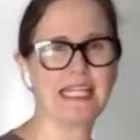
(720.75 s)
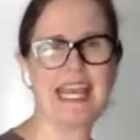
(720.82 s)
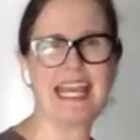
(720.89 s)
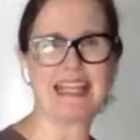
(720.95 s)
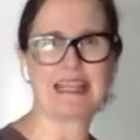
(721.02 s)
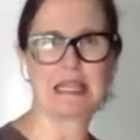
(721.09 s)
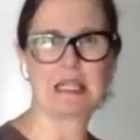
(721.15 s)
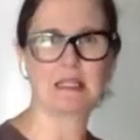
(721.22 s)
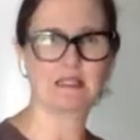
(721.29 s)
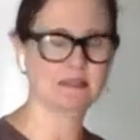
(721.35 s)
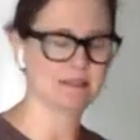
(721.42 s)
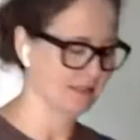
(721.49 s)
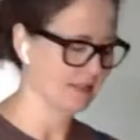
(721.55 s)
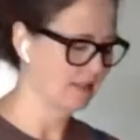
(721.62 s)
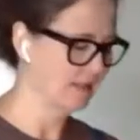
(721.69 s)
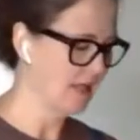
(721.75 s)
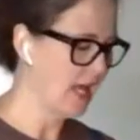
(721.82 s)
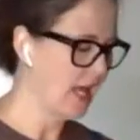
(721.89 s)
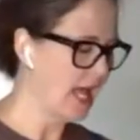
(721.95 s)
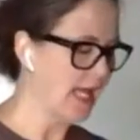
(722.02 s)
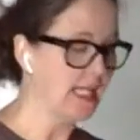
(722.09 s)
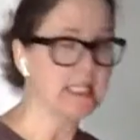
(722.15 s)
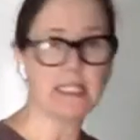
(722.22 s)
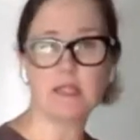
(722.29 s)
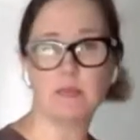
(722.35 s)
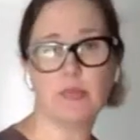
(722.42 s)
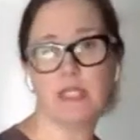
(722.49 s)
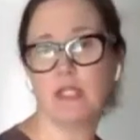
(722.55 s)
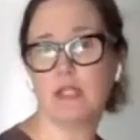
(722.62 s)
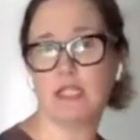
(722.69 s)
an eighth, and I
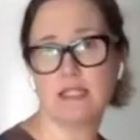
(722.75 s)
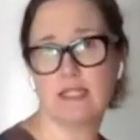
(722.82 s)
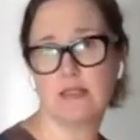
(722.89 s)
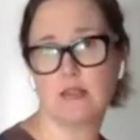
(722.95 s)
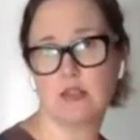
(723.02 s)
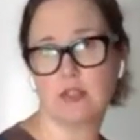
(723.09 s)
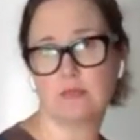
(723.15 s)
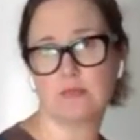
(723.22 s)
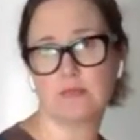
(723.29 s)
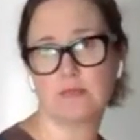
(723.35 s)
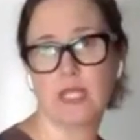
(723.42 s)
didn't peel these either.